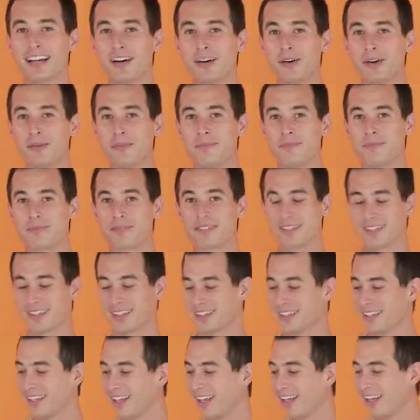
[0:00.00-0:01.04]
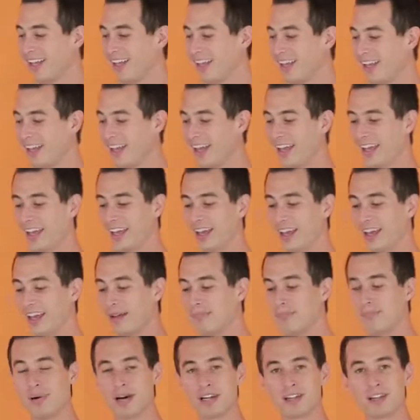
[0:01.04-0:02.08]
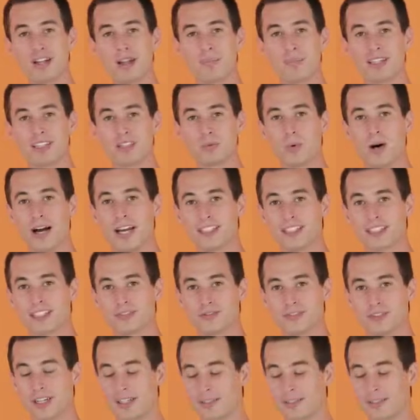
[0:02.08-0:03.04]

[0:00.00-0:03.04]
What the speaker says: out and bundle up these wires in